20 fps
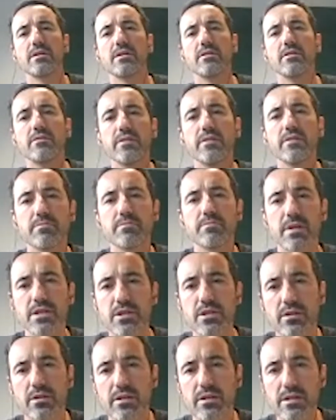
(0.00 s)
this
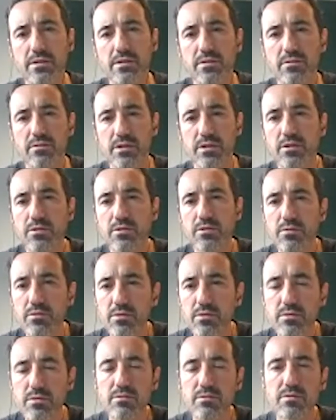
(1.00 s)
measure is
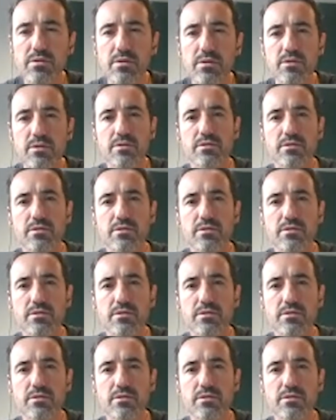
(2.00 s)
contiguous to the.